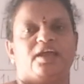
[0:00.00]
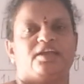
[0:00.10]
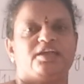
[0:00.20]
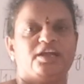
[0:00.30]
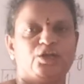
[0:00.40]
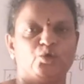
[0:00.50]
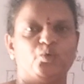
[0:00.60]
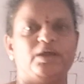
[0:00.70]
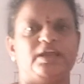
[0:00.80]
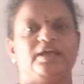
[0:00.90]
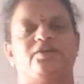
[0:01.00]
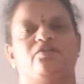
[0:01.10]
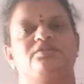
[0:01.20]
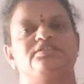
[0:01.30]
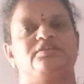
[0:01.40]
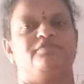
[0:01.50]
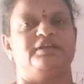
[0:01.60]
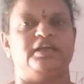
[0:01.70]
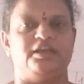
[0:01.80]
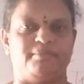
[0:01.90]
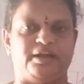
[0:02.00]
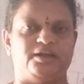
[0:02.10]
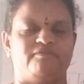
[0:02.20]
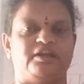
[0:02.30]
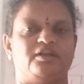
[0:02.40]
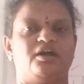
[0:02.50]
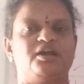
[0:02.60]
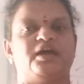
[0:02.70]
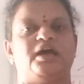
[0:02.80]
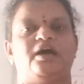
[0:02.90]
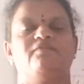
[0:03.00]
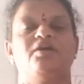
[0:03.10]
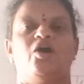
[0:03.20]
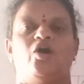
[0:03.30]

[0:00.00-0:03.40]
any 2 electrons of an element will not have